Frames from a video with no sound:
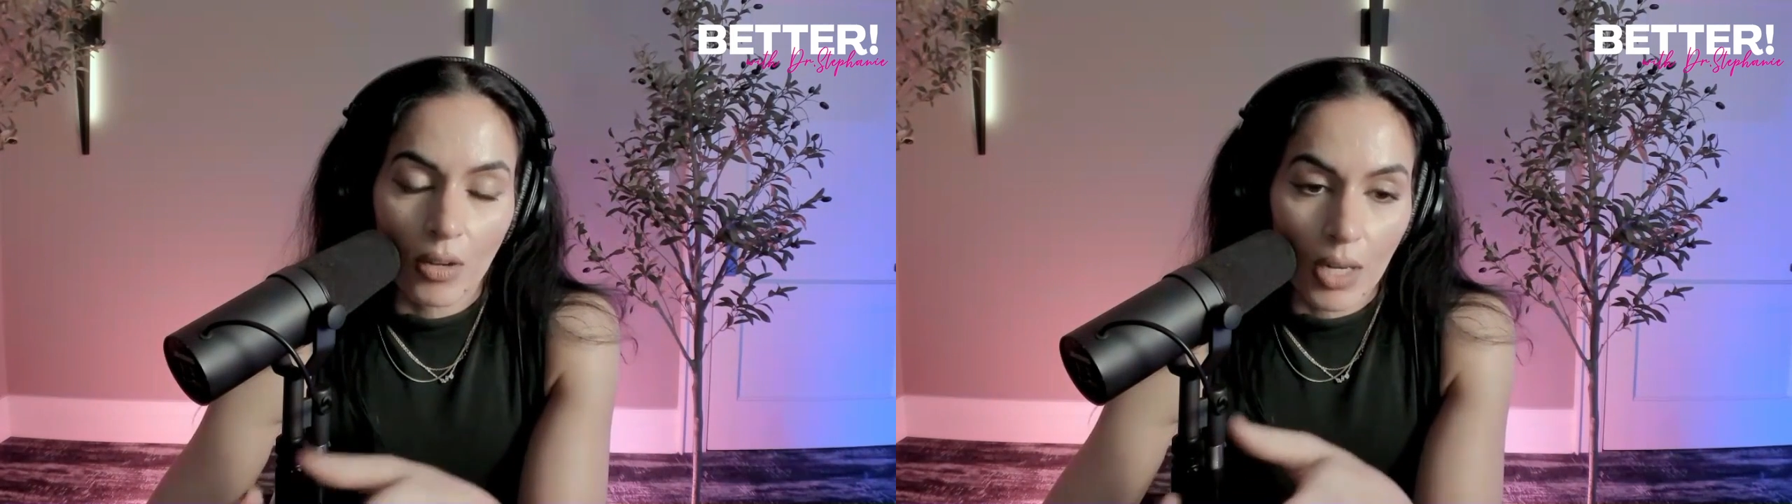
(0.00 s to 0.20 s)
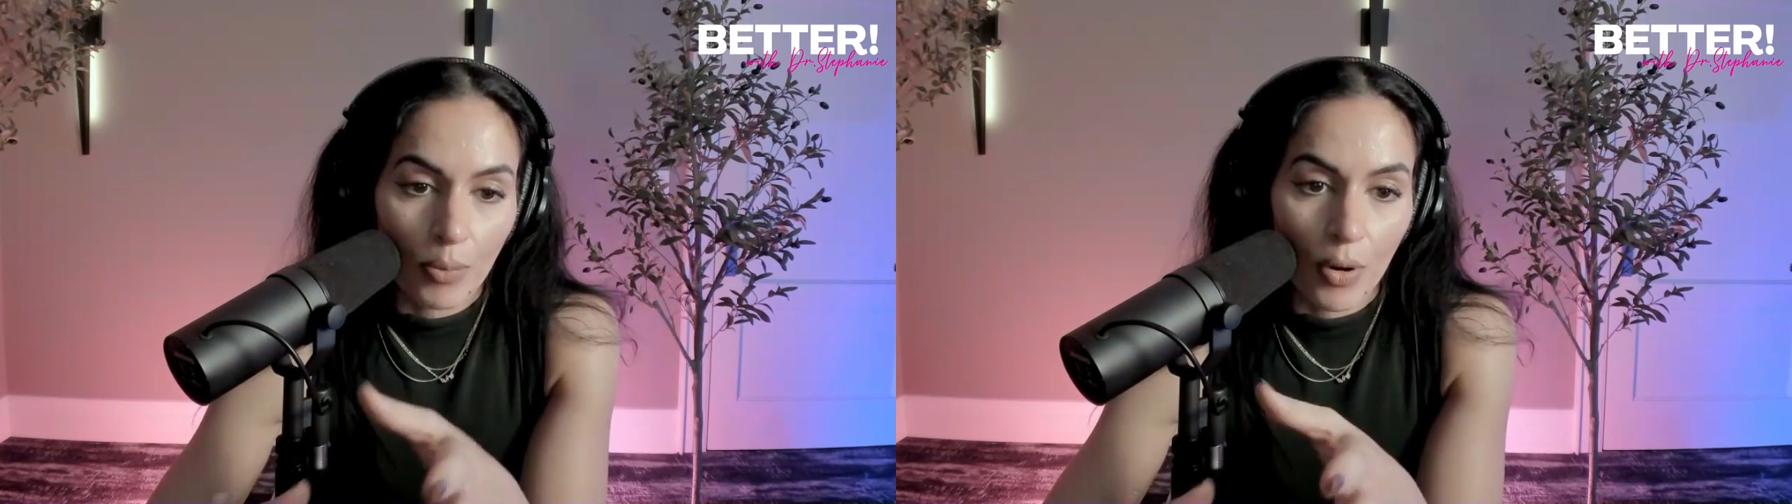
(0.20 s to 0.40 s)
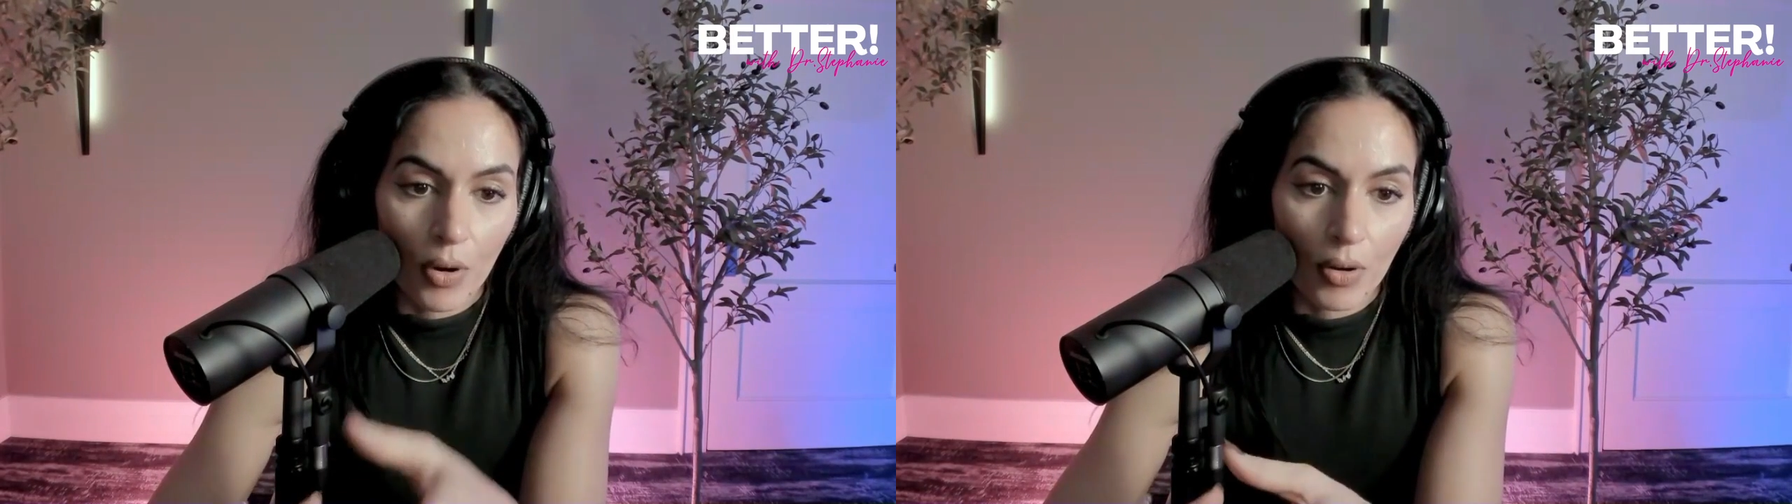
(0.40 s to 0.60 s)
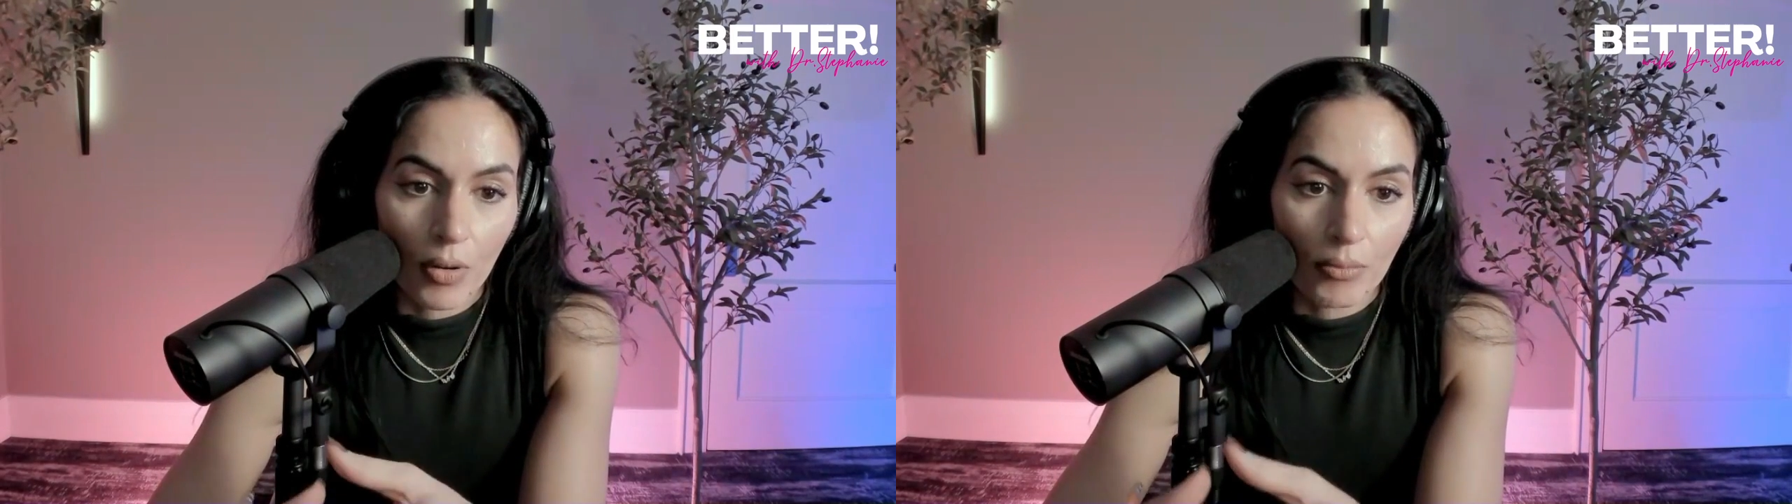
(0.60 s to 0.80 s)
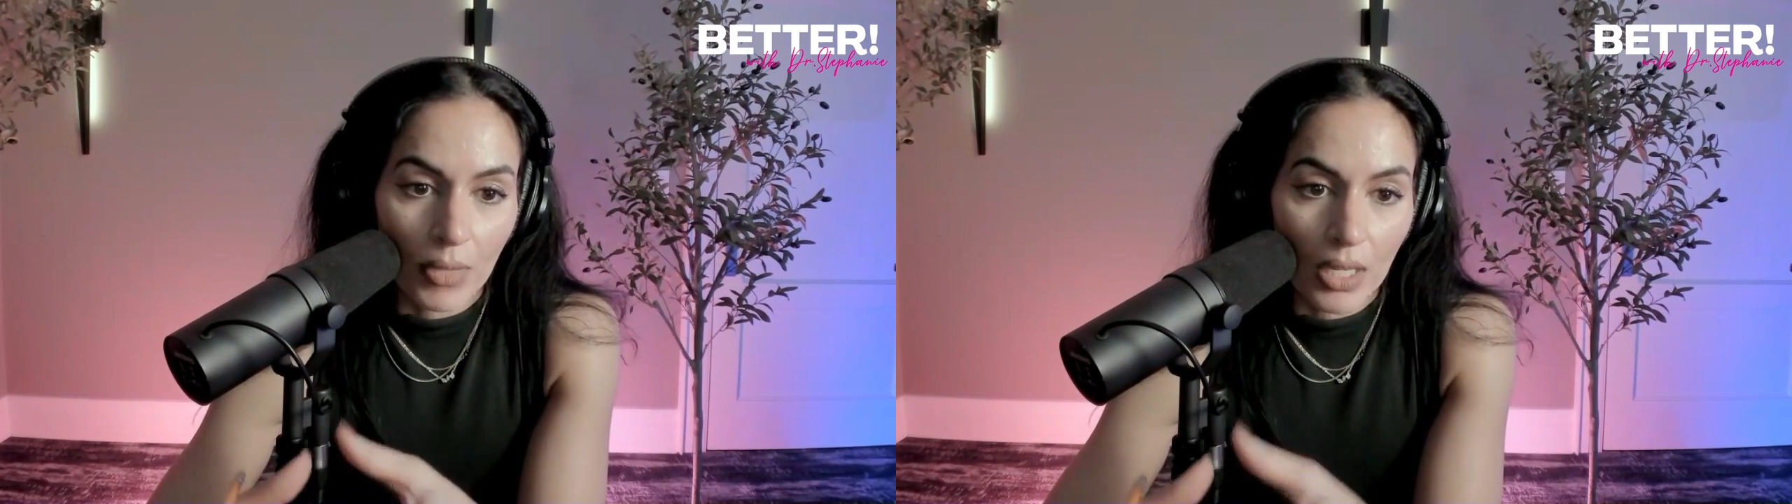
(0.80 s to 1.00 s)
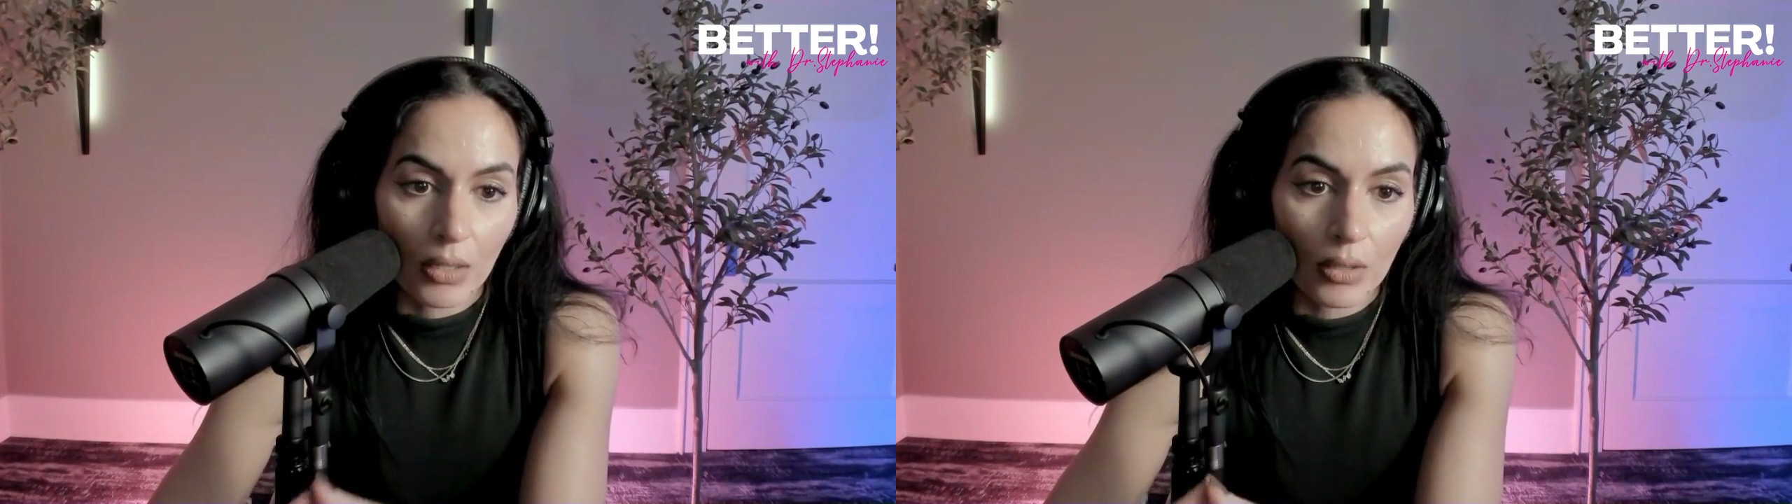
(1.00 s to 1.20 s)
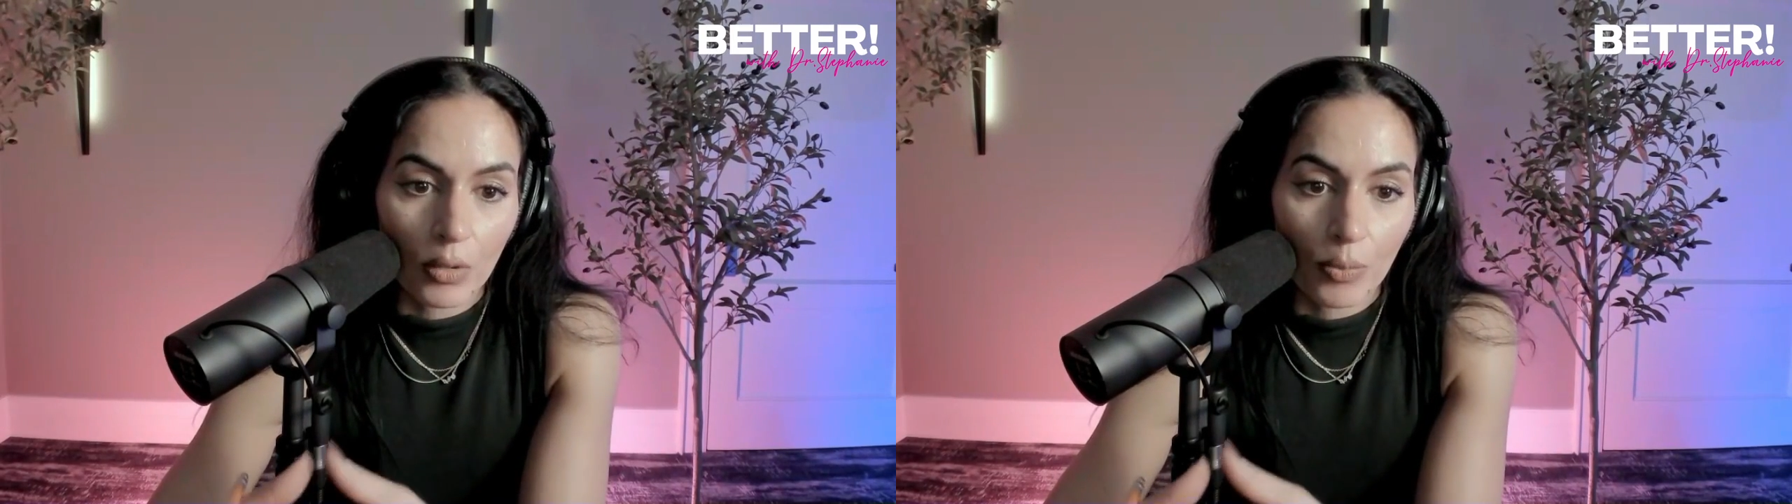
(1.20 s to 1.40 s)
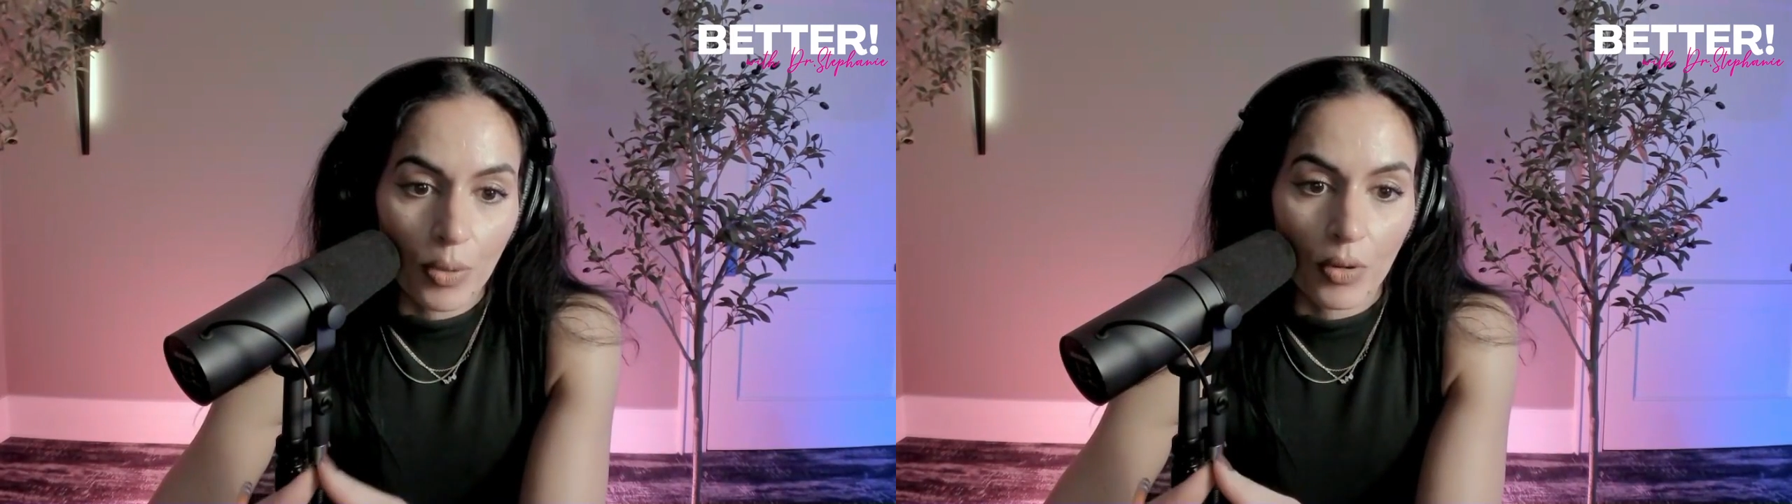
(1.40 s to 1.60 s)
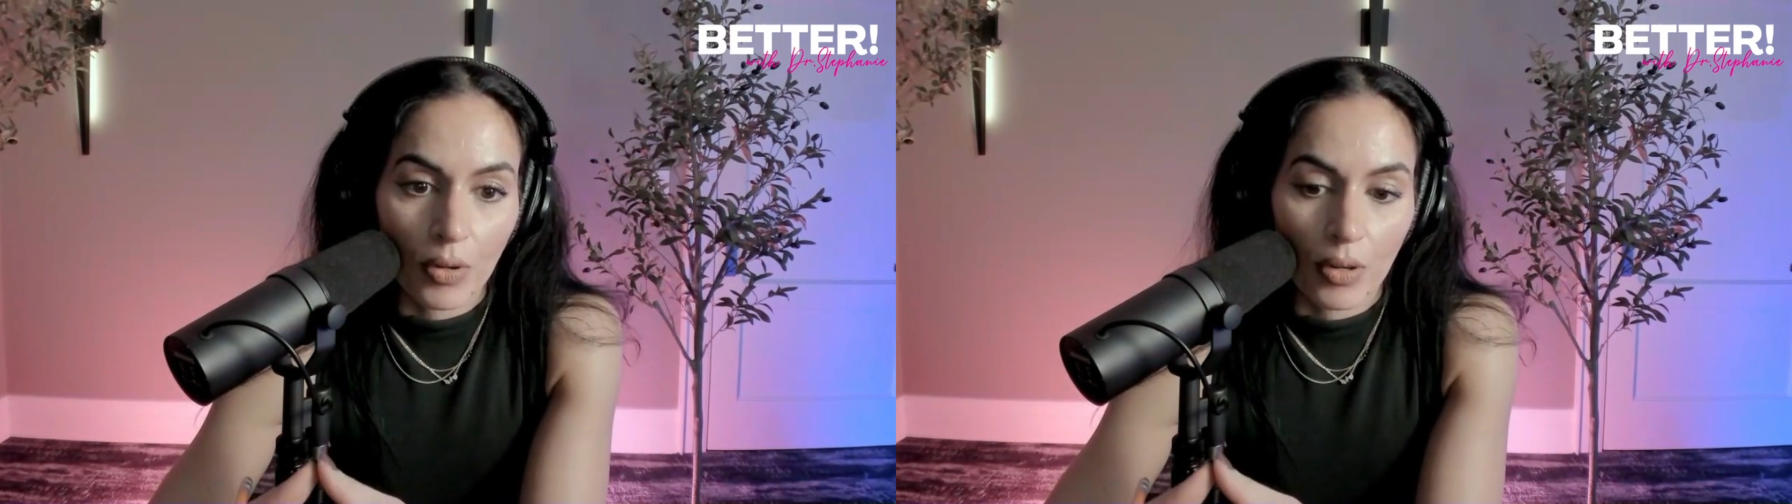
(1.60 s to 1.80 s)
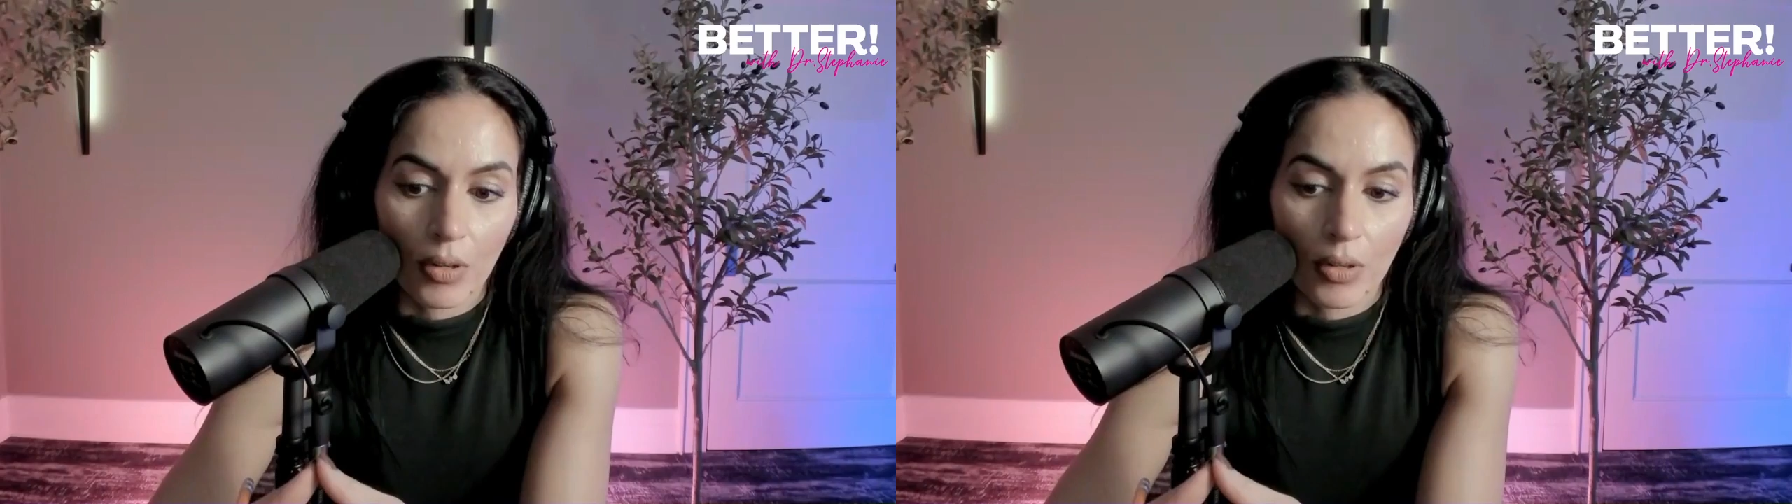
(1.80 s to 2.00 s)
per meal or
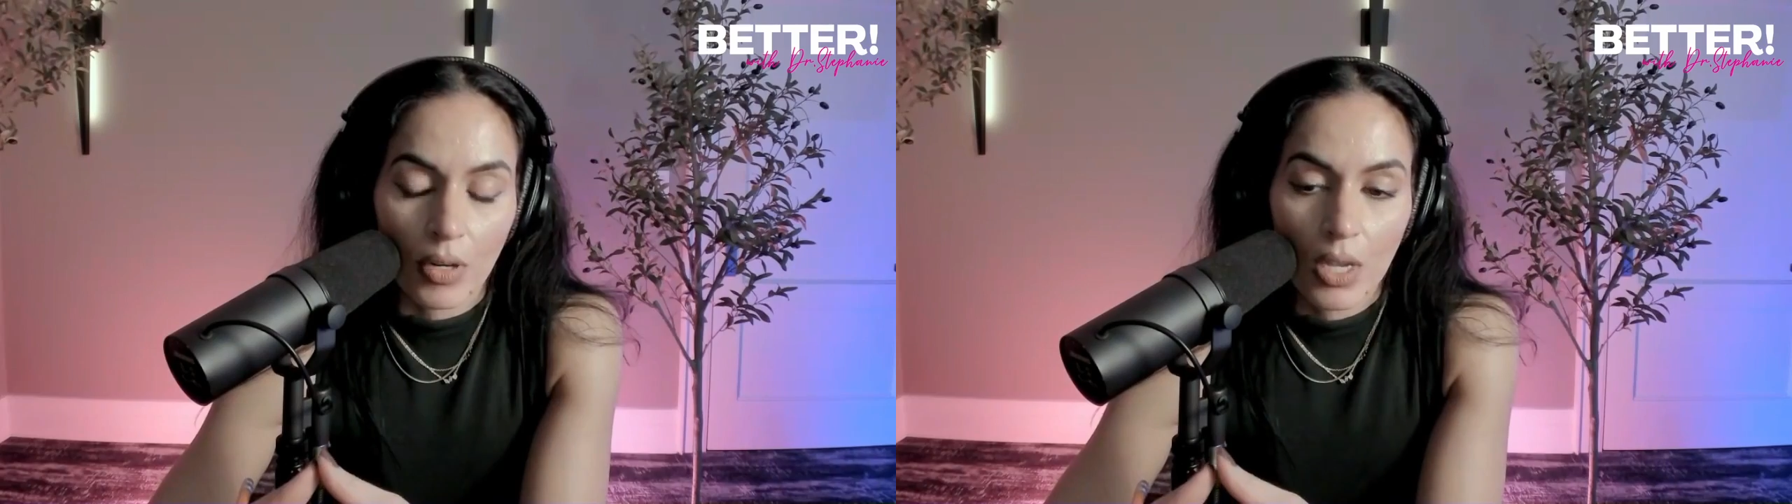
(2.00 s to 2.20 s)
per,